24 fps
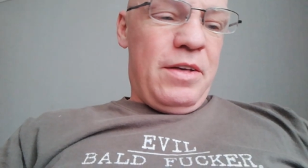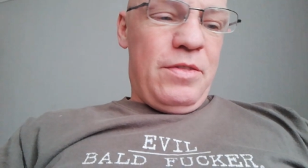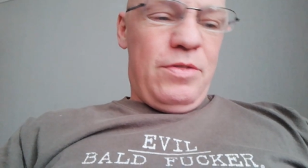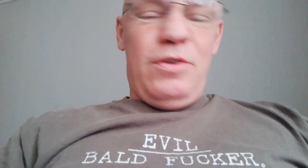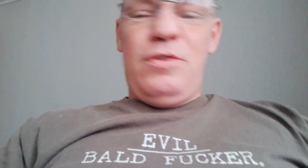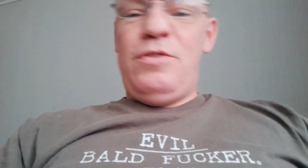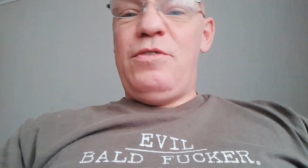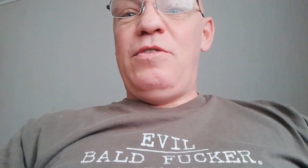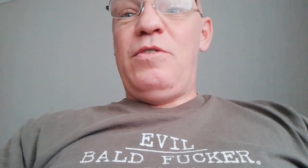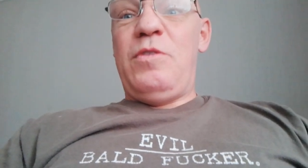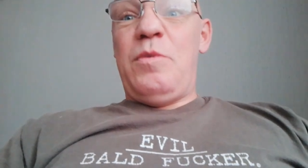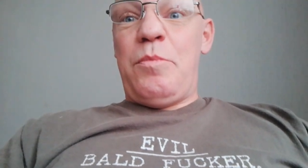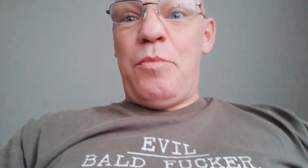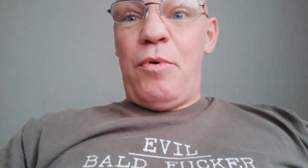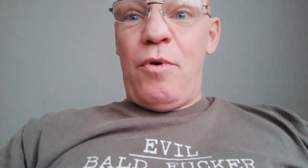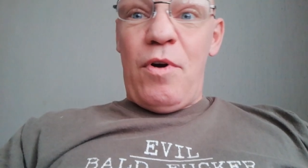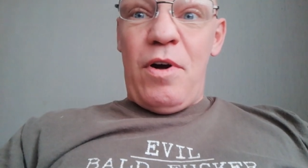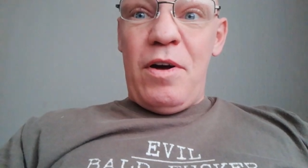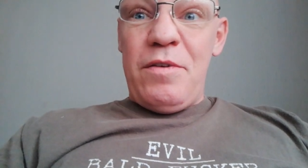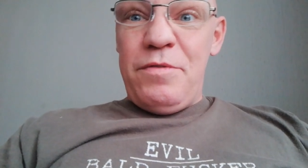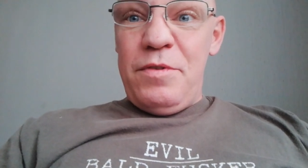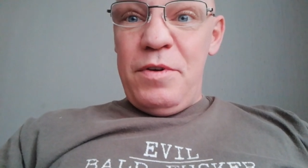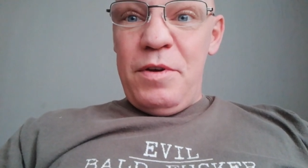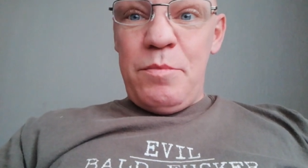This is a
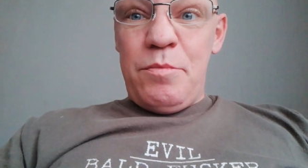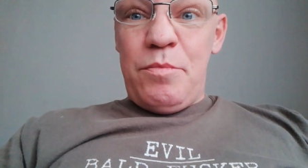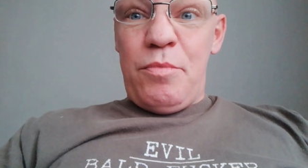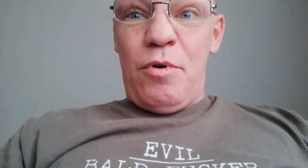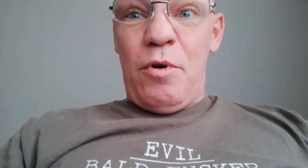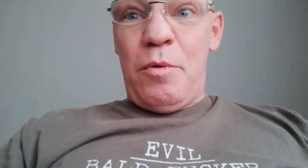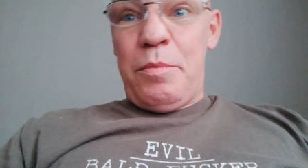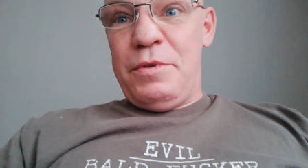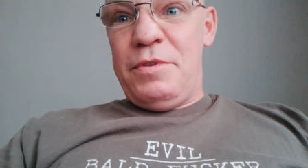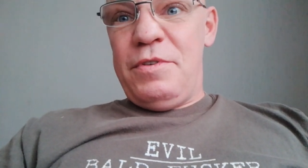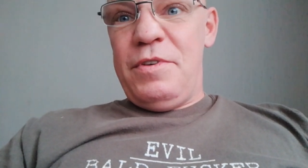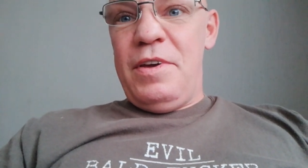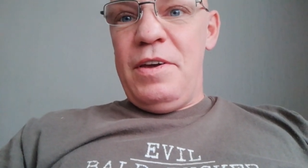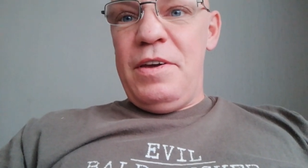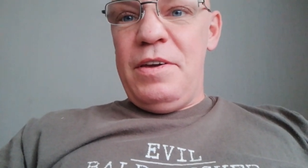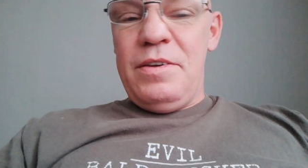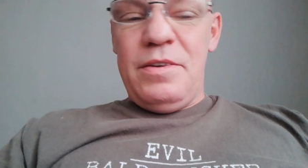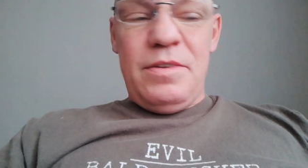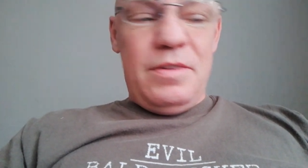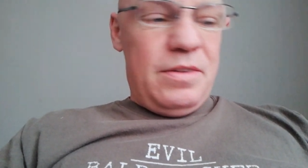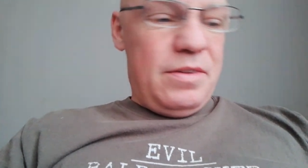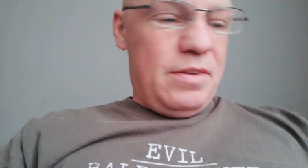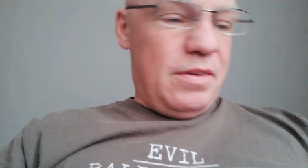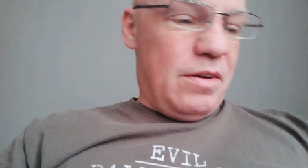private property.
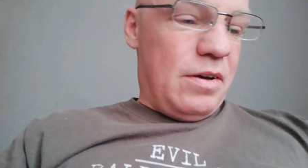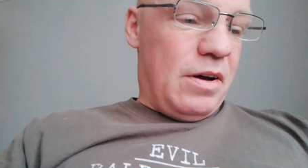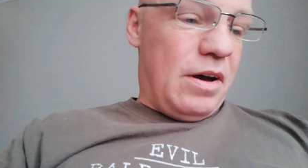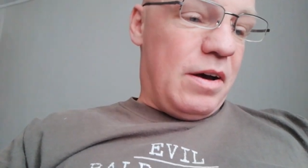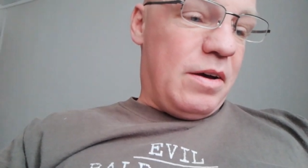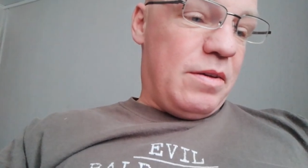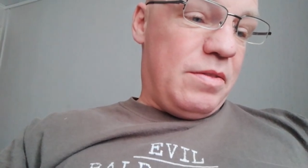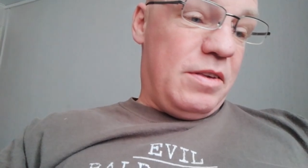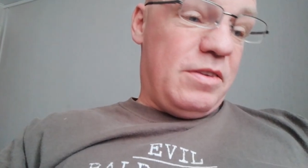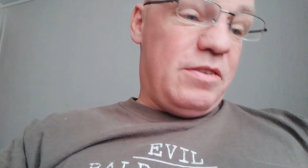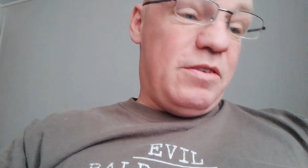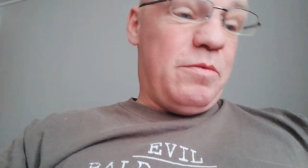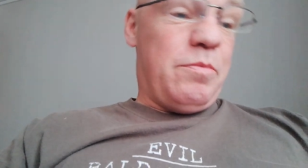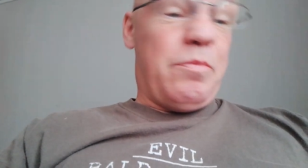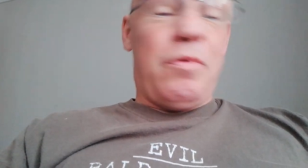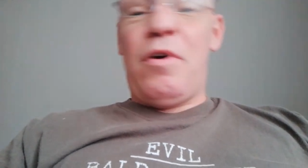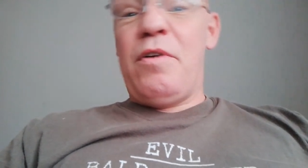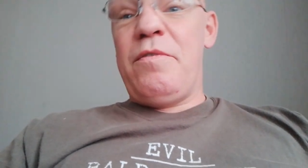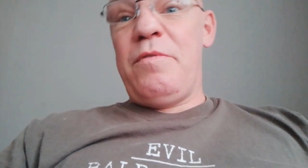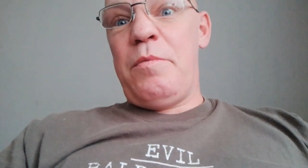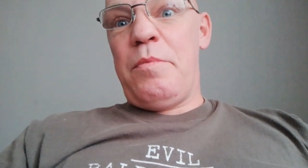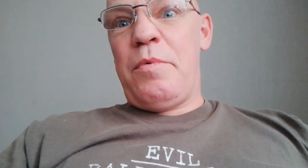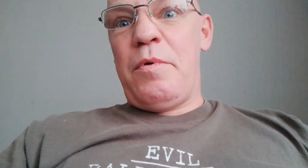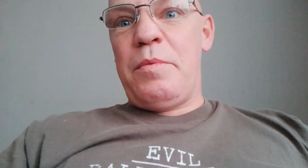Uh, this is
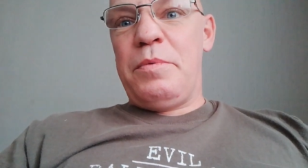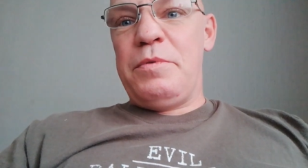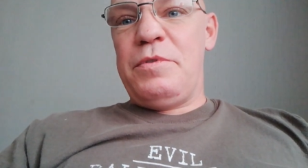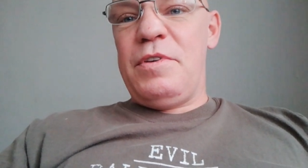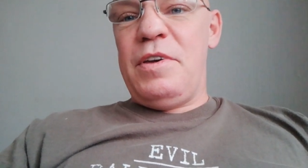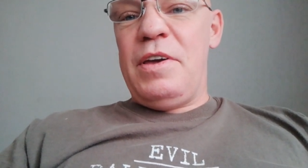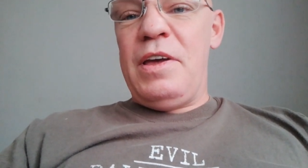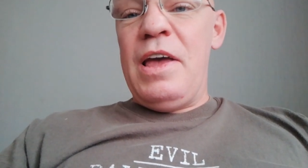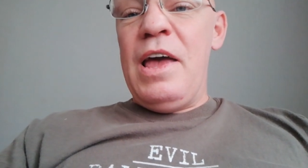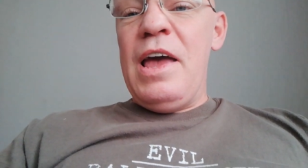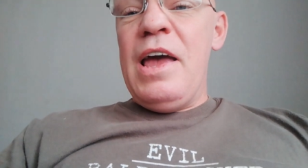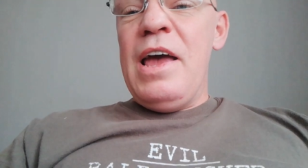private property.